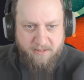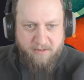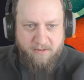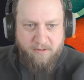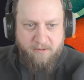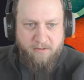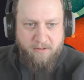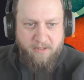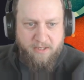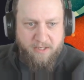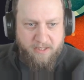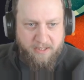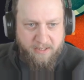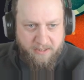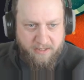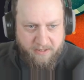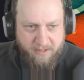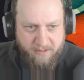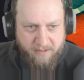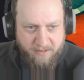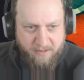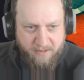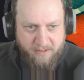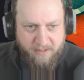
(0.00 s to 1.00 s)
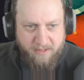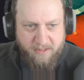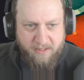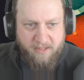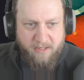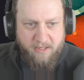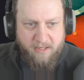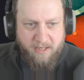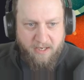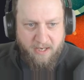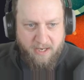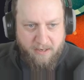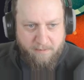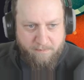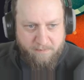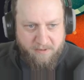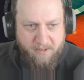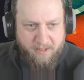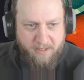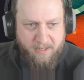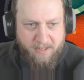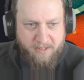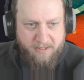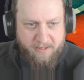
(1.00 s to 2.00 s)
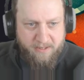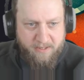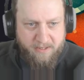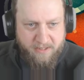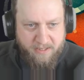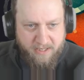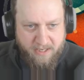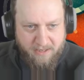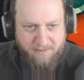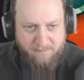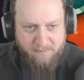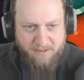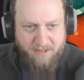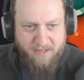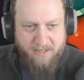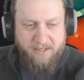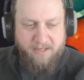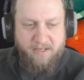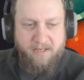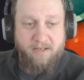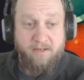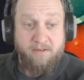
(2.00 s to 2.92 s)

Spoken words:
okay. API key, API key.